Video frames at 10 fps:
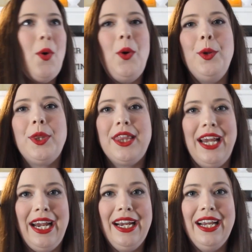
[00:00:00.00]
a whole
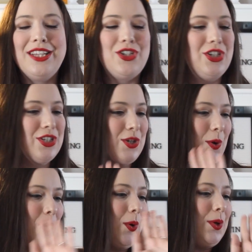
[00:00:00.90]
thing. It's just
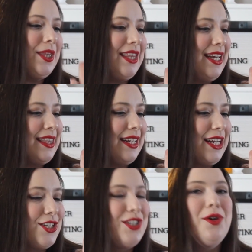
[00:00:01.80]
a whole thing that
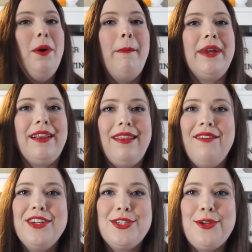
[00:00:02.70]
I do, but I
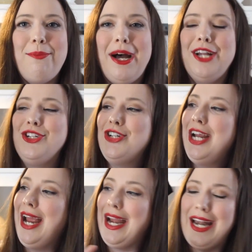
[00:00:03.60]
love it so much.
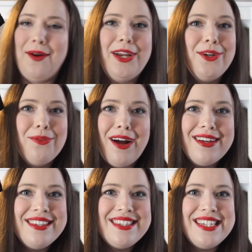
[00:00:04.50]
And now I can
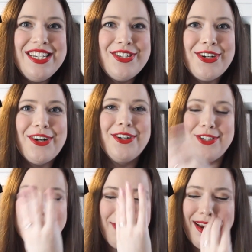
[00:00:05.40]
rock this t-shirt
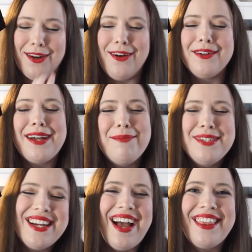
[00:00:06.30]
and just make it all
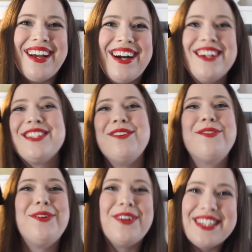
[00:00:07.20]
come together. So
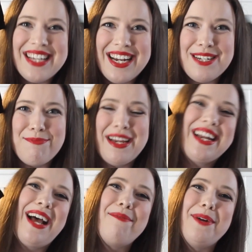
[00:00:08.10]
of course I had to
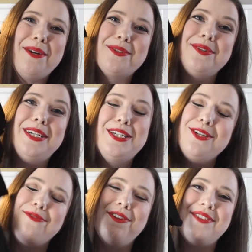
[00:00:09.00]
pick it up, and it was only
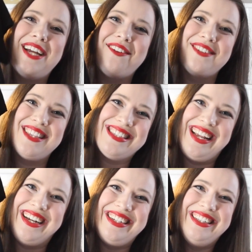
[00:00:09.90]
$2.50 after the
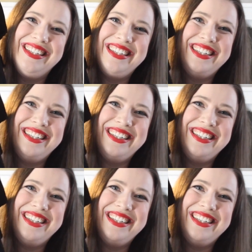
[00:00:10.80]
sale.